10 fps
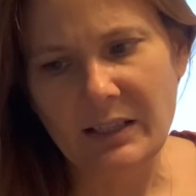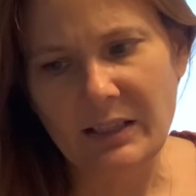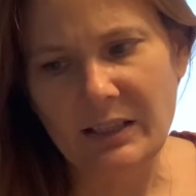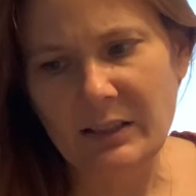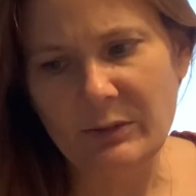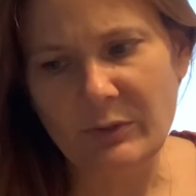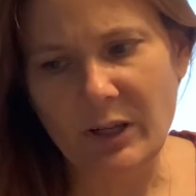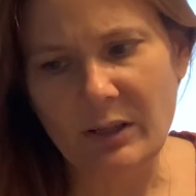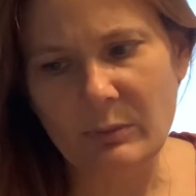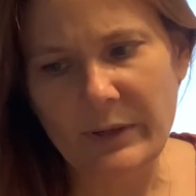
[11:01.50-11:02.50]
If
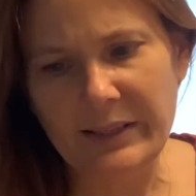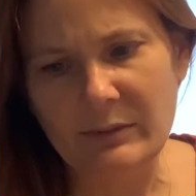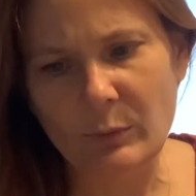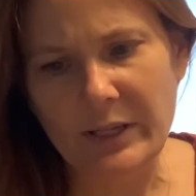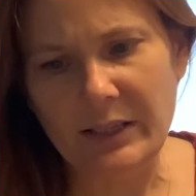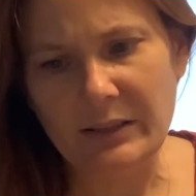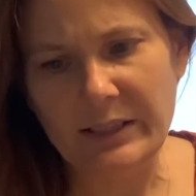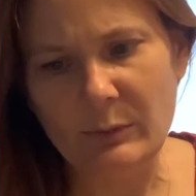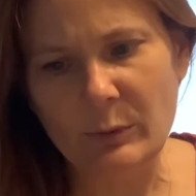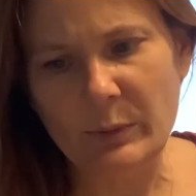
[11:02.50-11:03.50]
all went well,
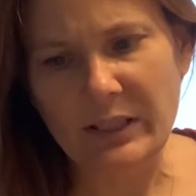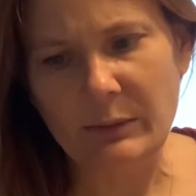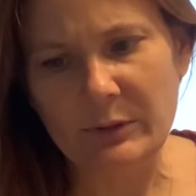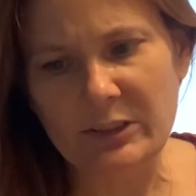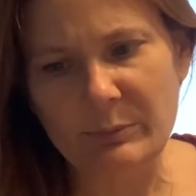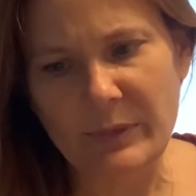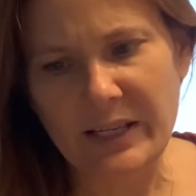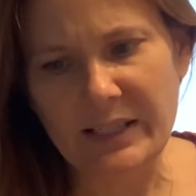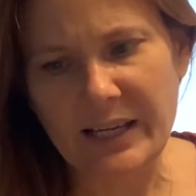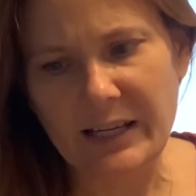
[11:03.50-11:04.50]
he would be able to
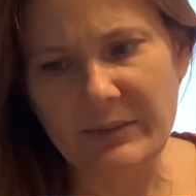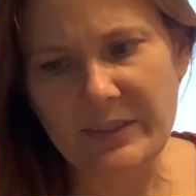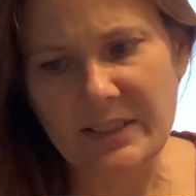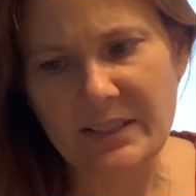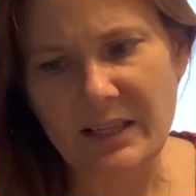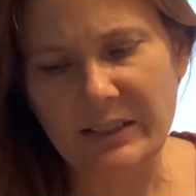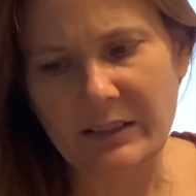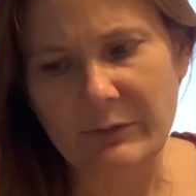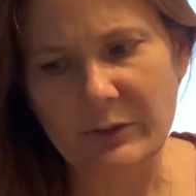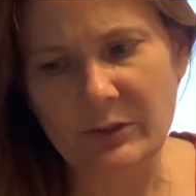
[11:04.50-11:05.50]
make out the sun in
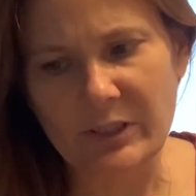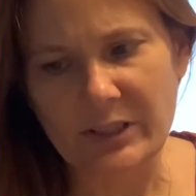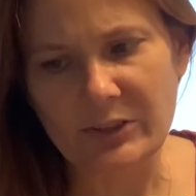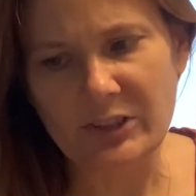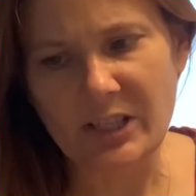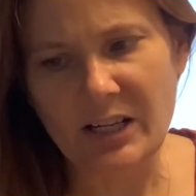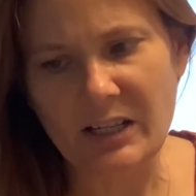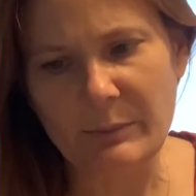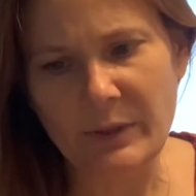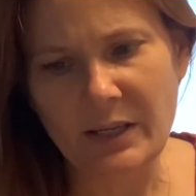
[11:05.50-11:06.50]
a few years'
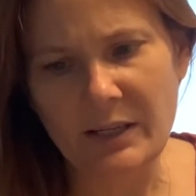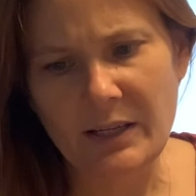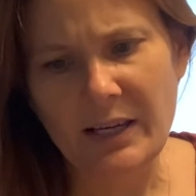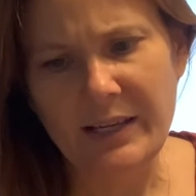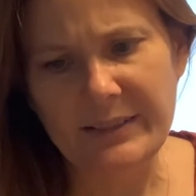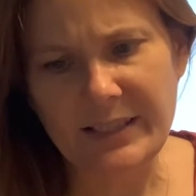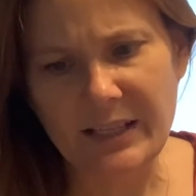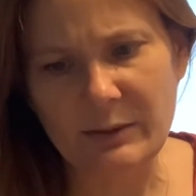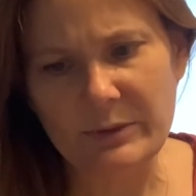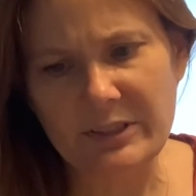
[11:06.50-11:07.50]
time. His
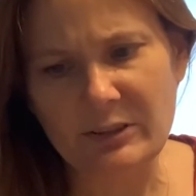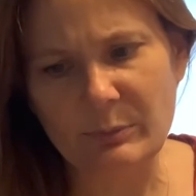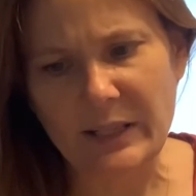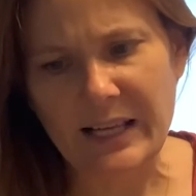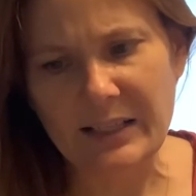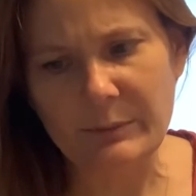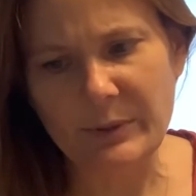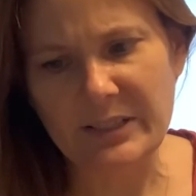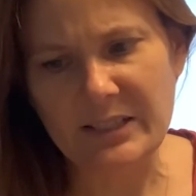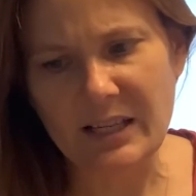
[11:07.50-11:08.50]
hair was still black,
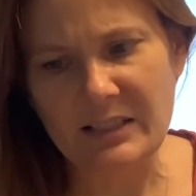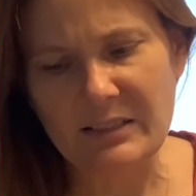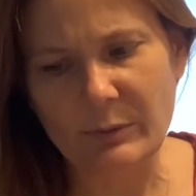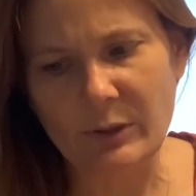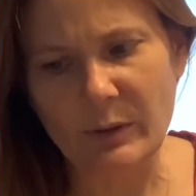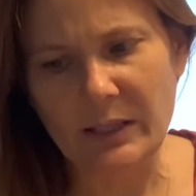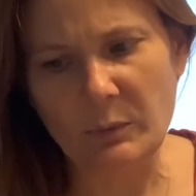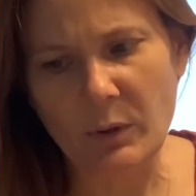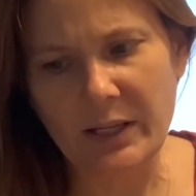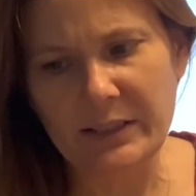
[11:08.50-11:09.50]
but his eyes were quite
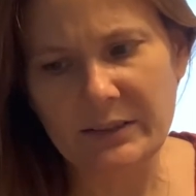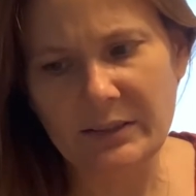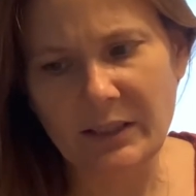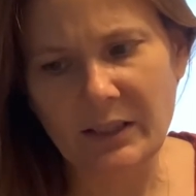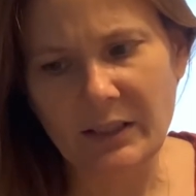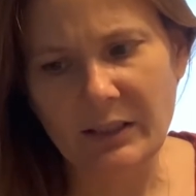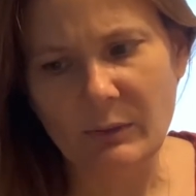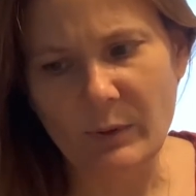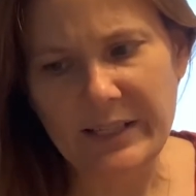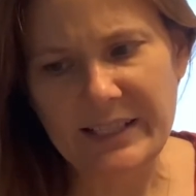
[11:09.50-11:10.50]
white.
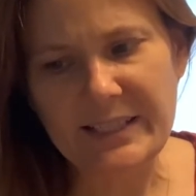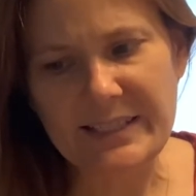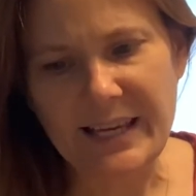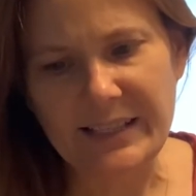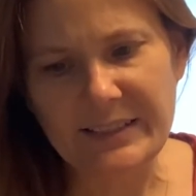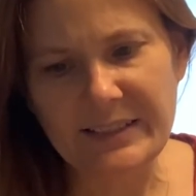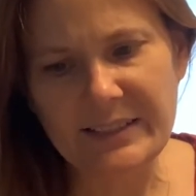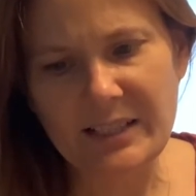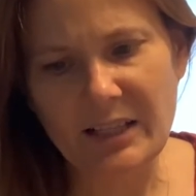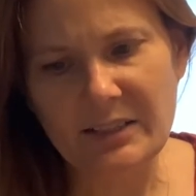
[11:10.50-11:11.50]
When he sat in
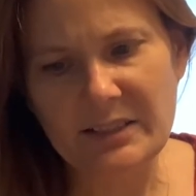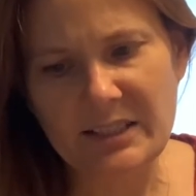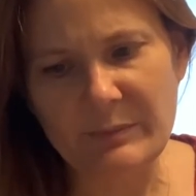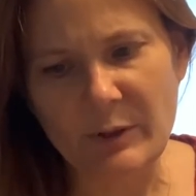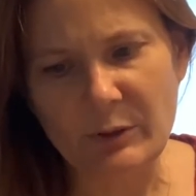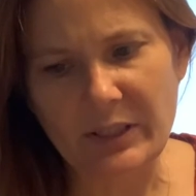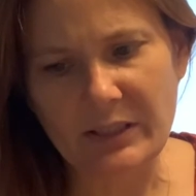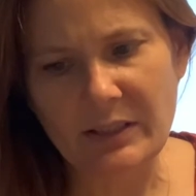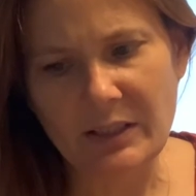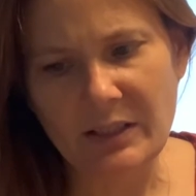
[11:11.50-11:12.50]
his hut
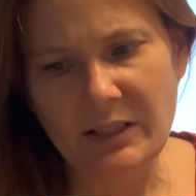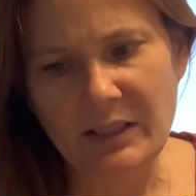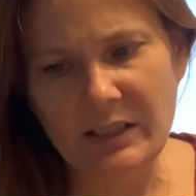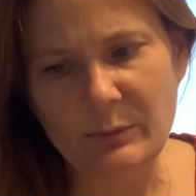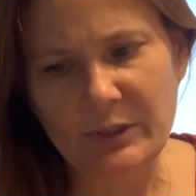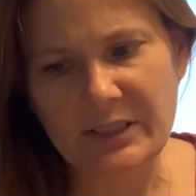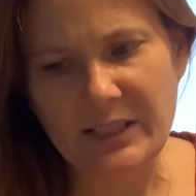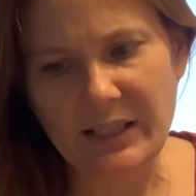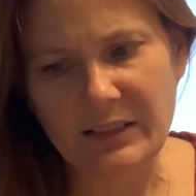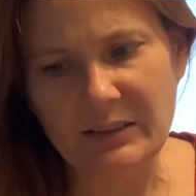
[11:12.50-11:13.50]
smoking, he would
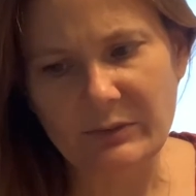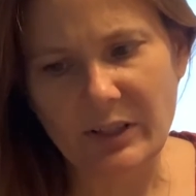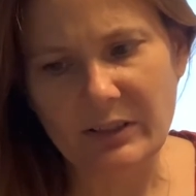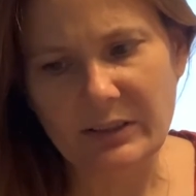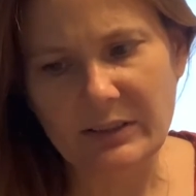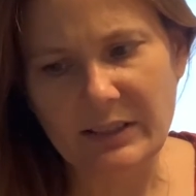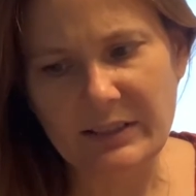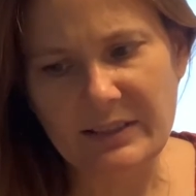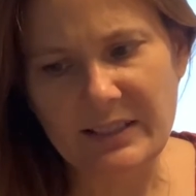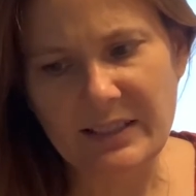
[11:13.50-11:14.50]
tell of all the
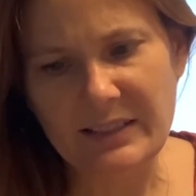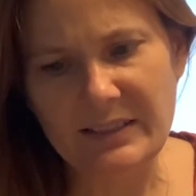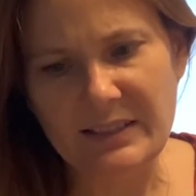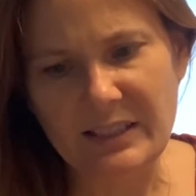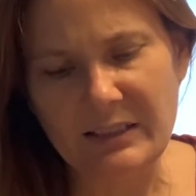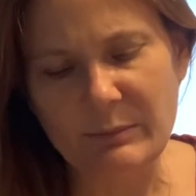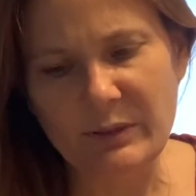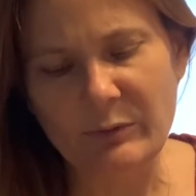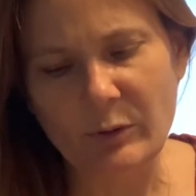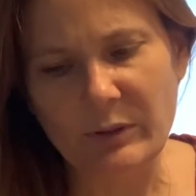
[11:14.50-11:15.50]
things he had seen
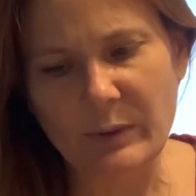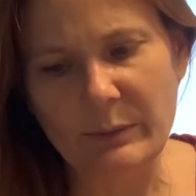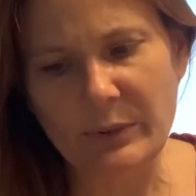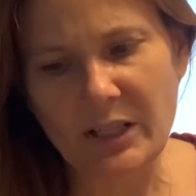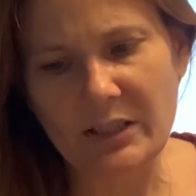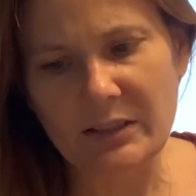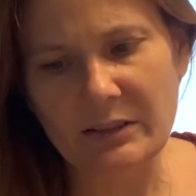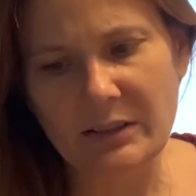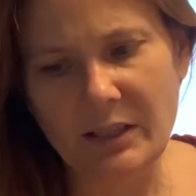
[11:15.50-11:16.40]
before he went blind.